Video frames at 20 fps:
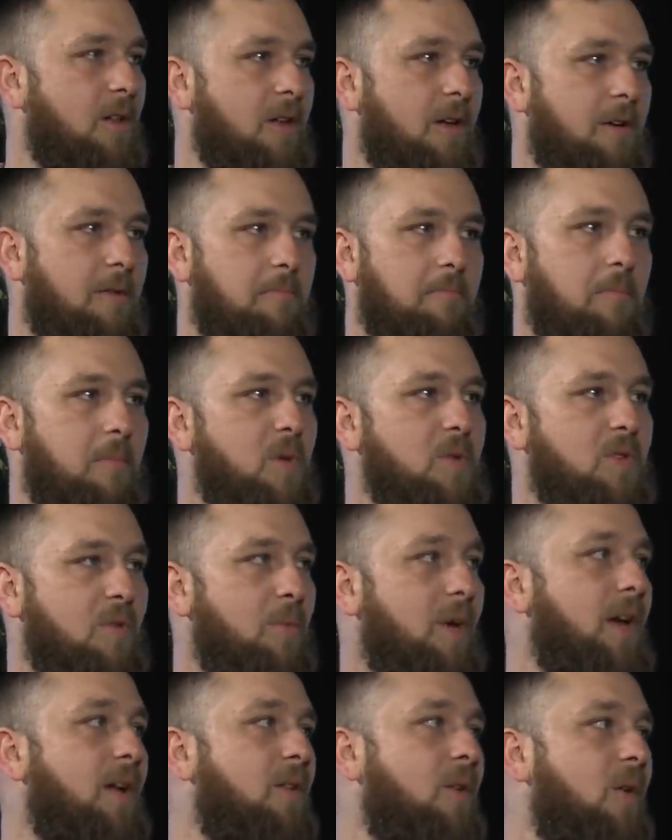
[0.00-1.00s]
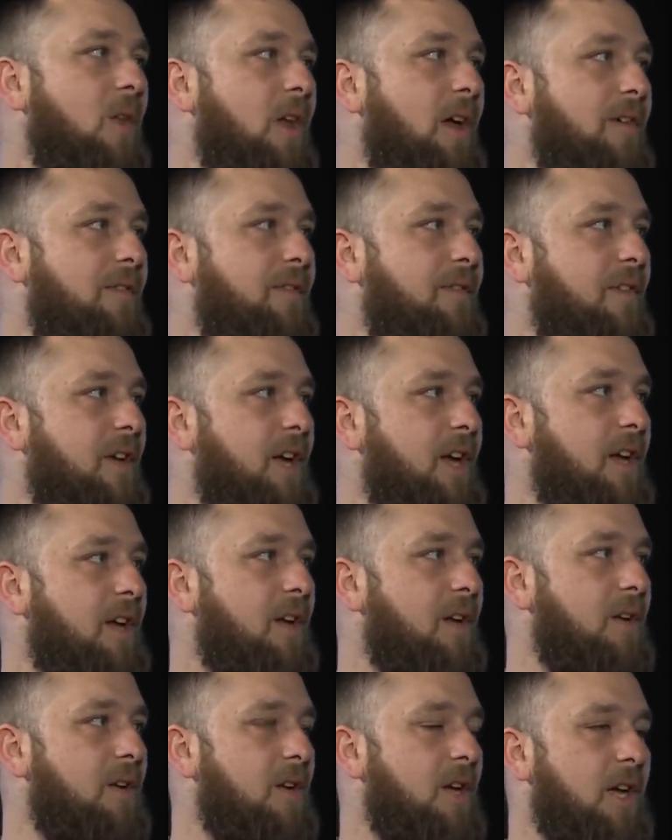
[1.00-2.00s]
like most of my adult life.
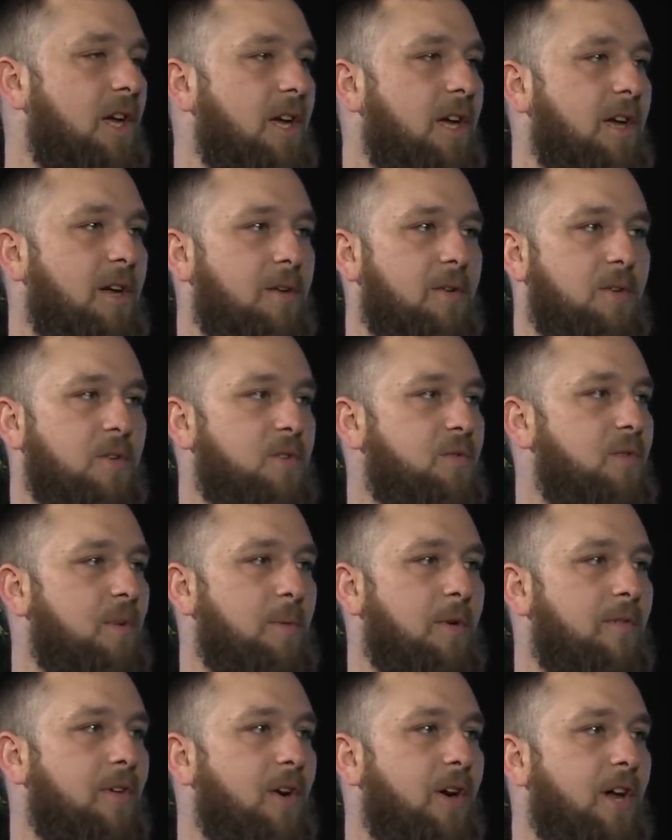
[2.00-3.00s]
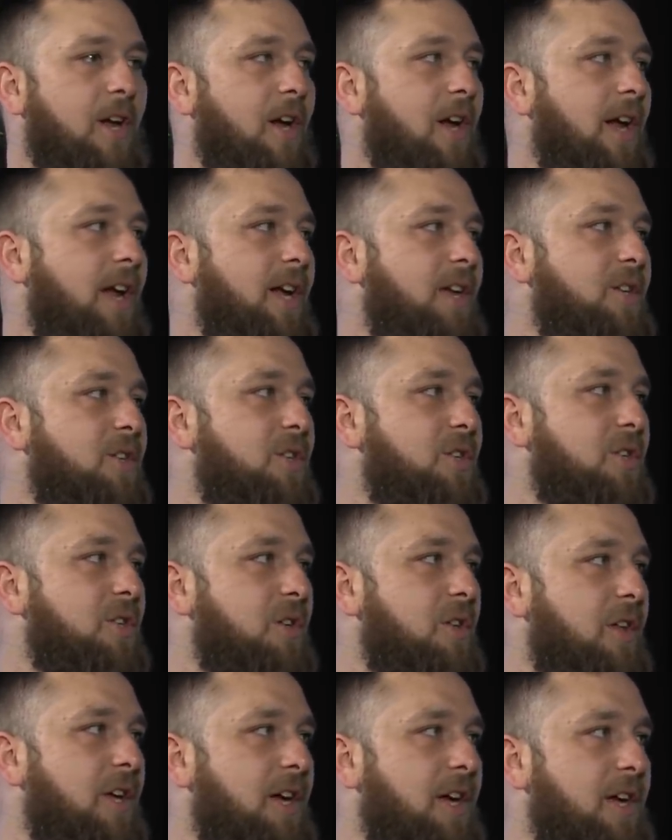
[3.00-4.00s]
And just from a very young age,
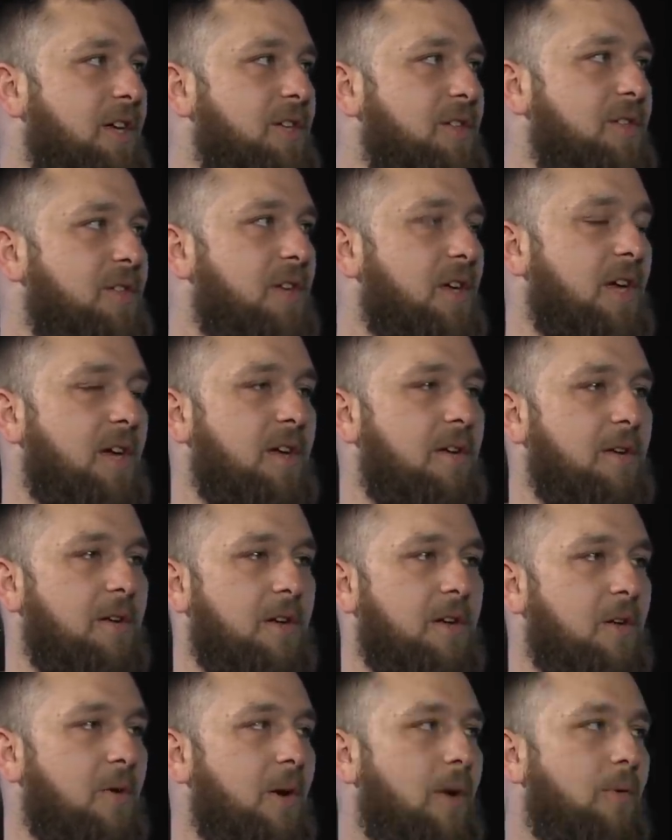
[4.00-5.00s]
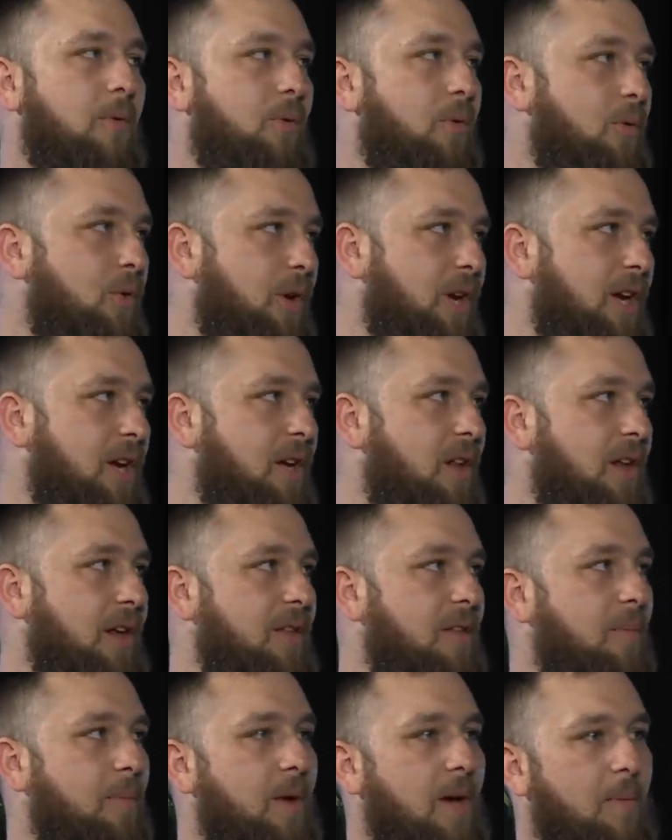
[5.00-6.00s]
like I just, you know, I would read
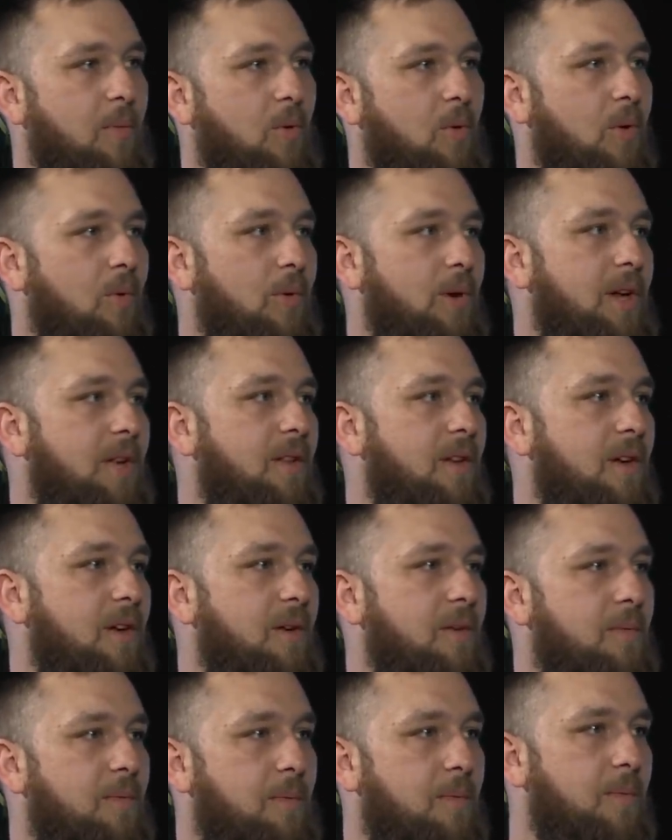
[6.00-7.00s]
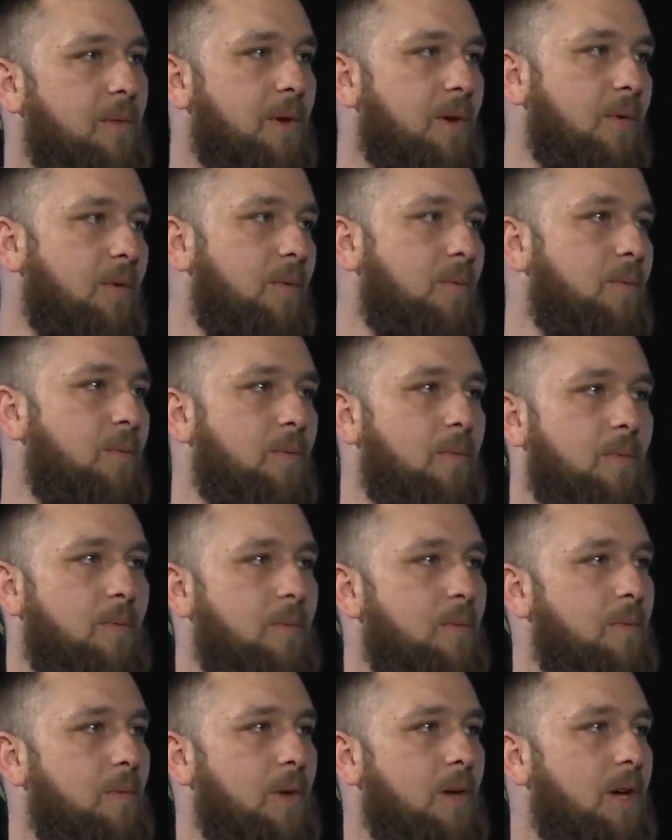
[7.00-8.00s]
like the Bible, read the, you know,
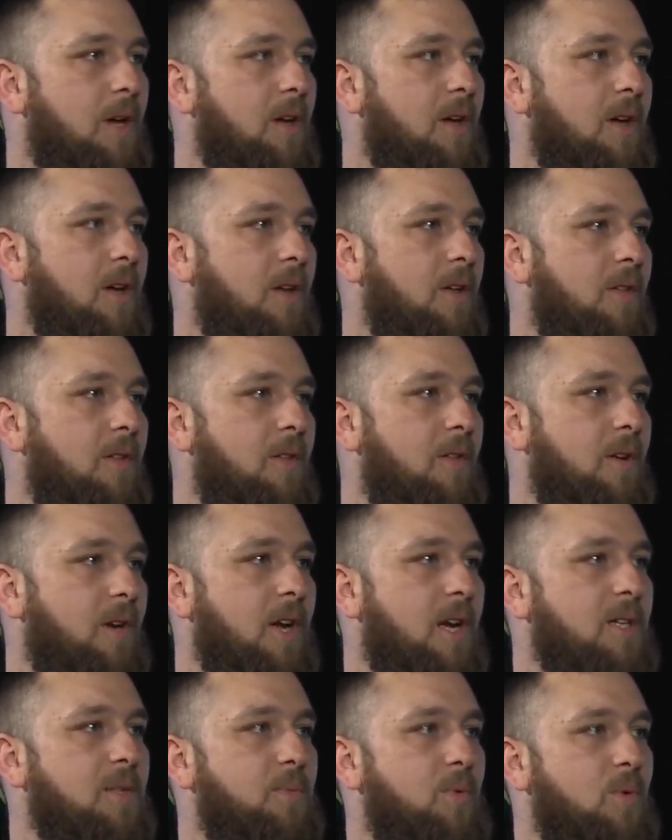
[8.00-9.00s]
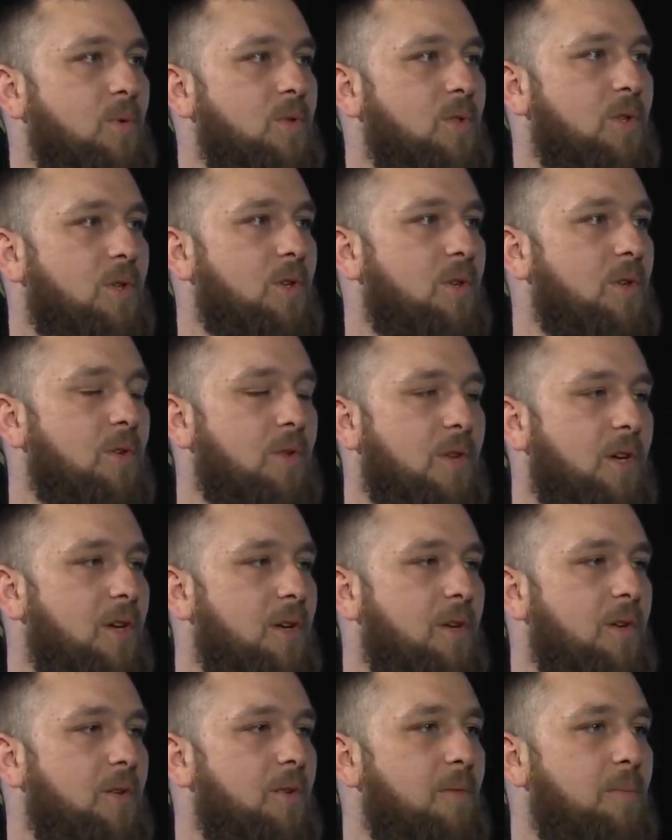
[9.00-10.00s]
the Gospels or
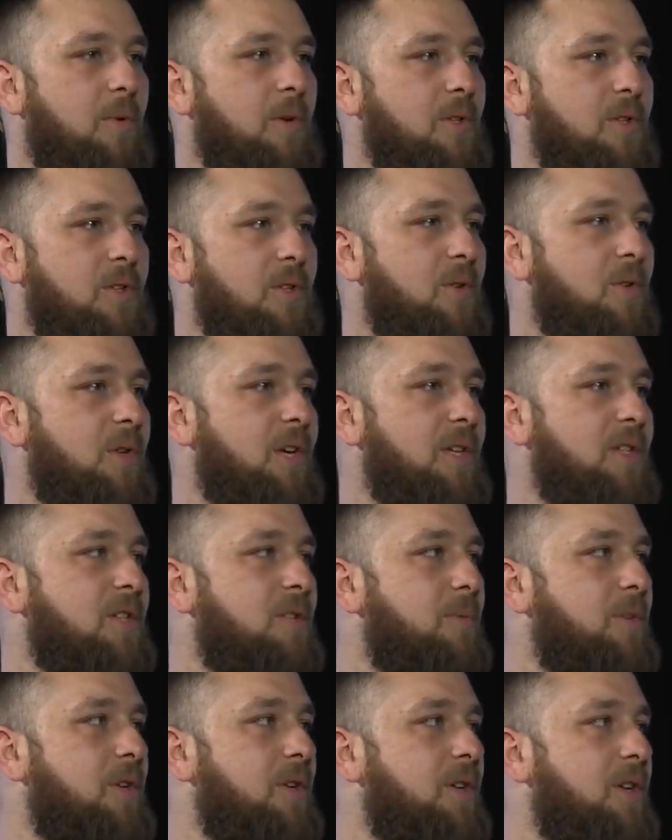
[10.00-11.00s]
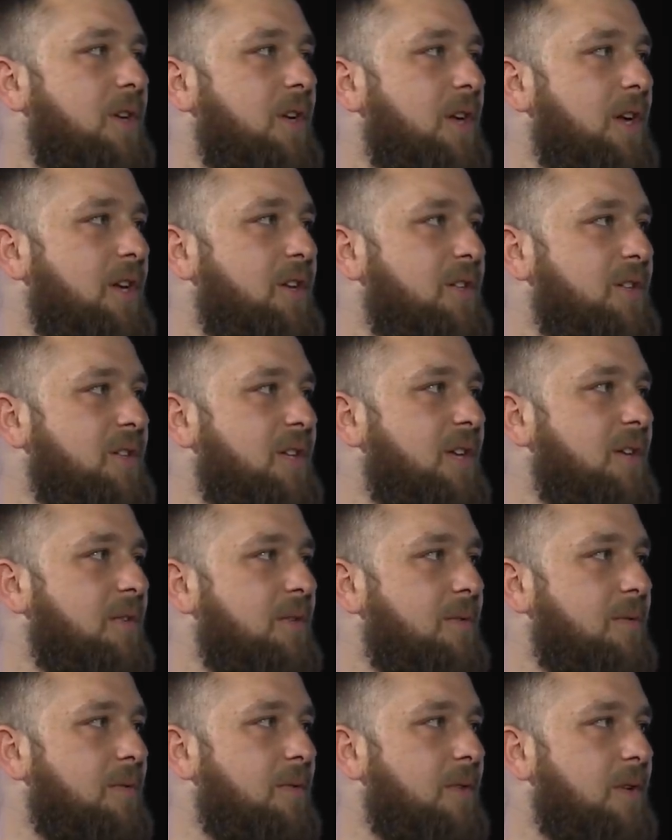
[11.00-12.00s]
the parts of the New Testament, and it just
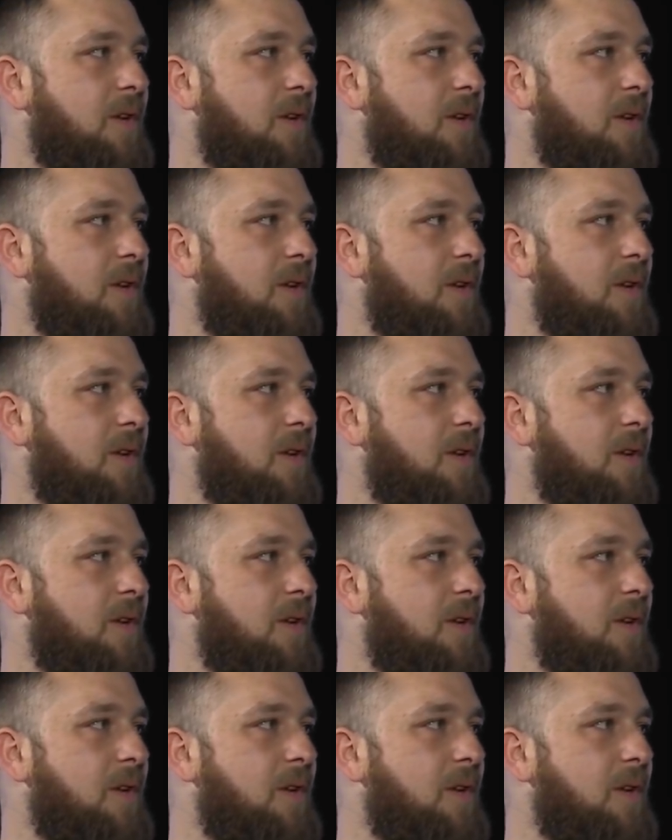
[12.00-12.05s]
didn't